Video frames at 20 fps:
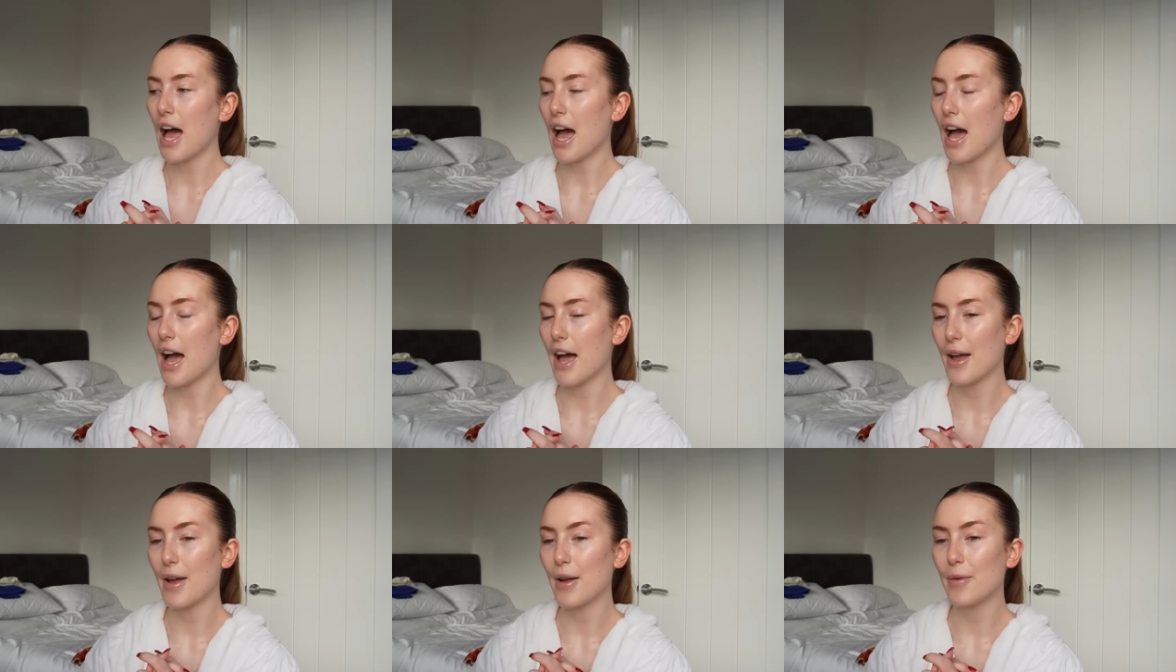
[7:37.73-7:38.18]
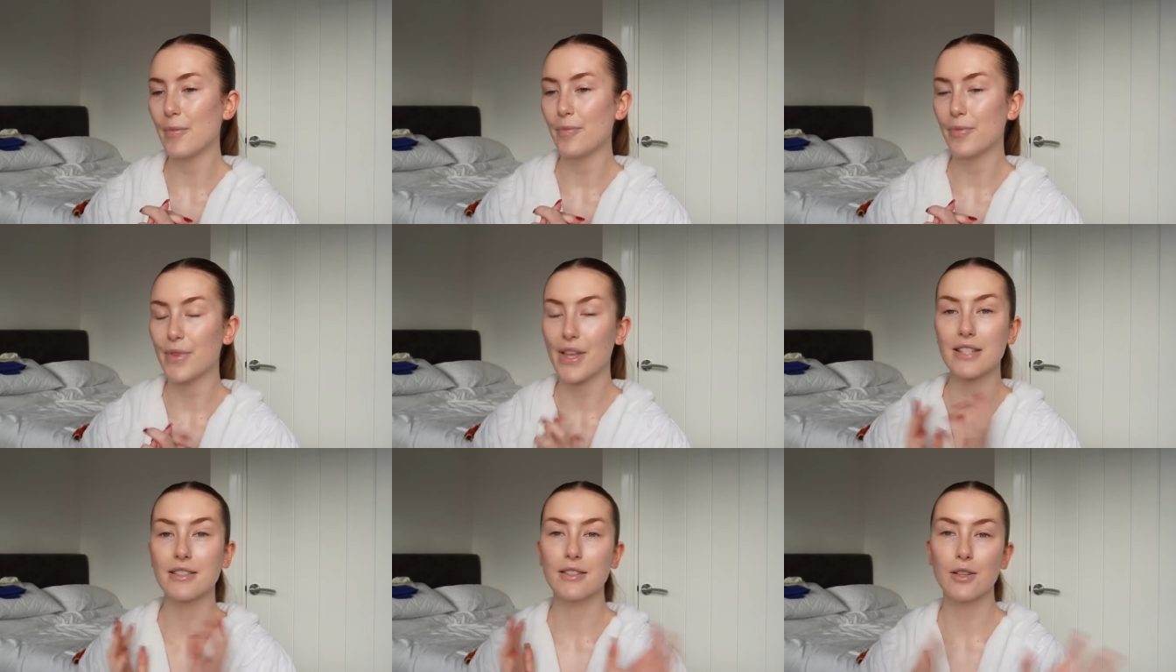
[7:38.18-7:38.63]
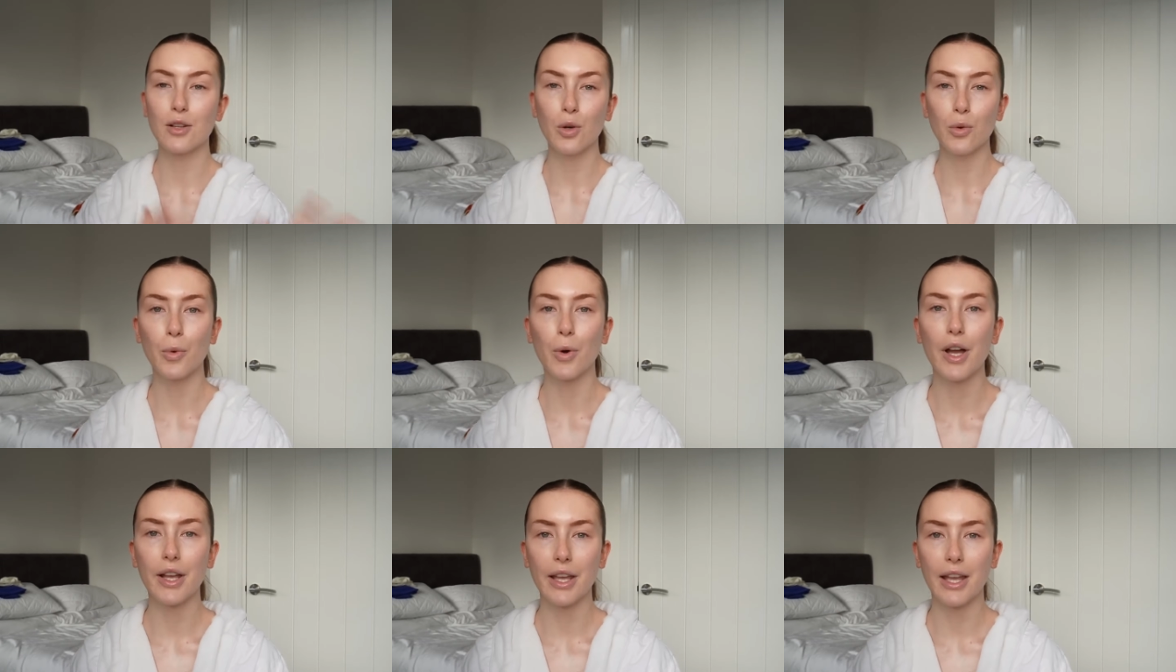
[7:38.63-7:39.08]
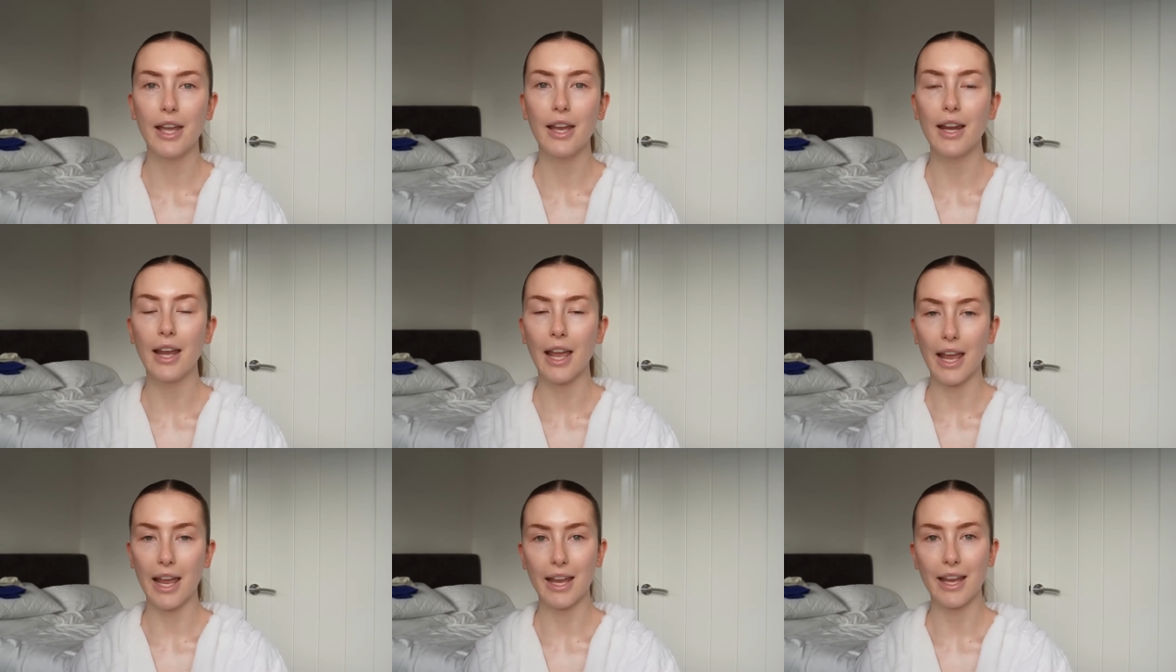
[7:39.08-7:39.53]
Um, they're still
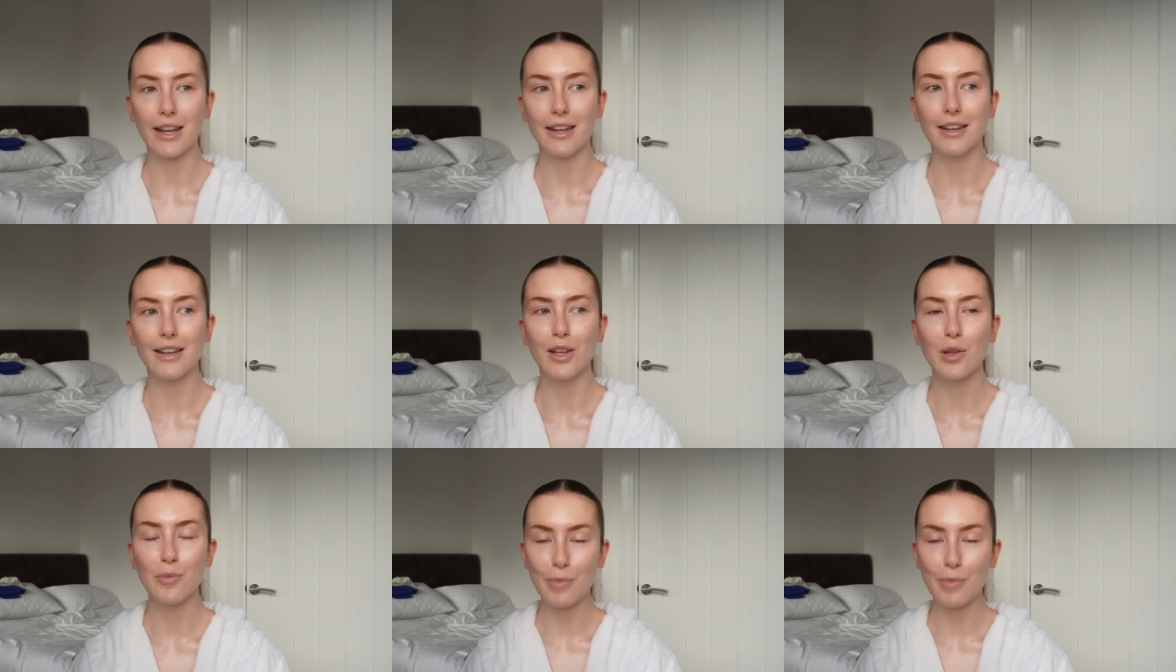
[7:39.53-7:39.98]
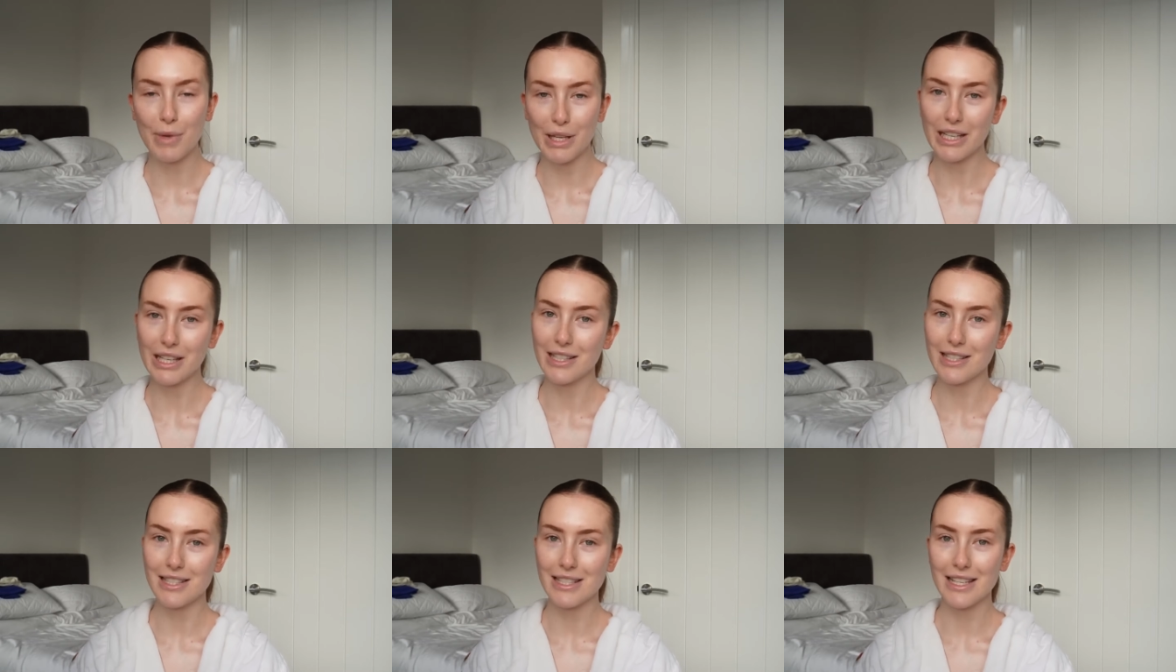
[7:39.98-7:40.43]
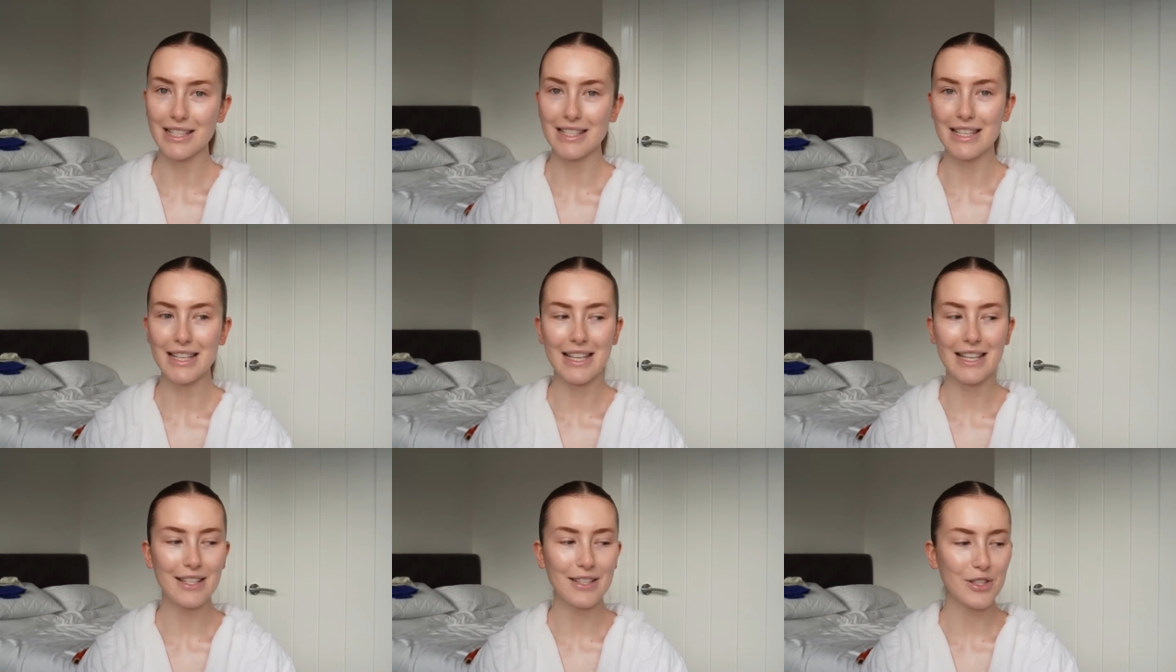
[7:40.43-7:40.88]
working in Media City,